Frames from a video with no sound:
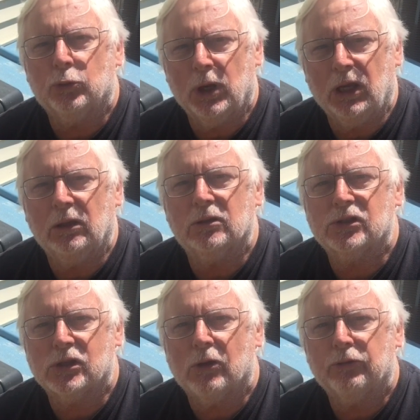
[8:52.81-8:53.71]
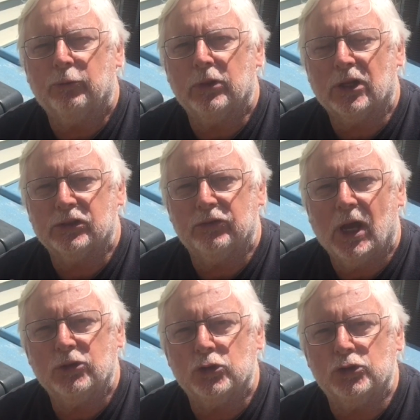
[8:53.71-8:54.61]
green stuff with lots of
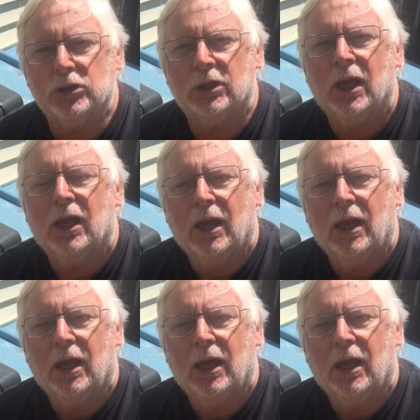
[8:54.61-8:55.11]
nitrogen,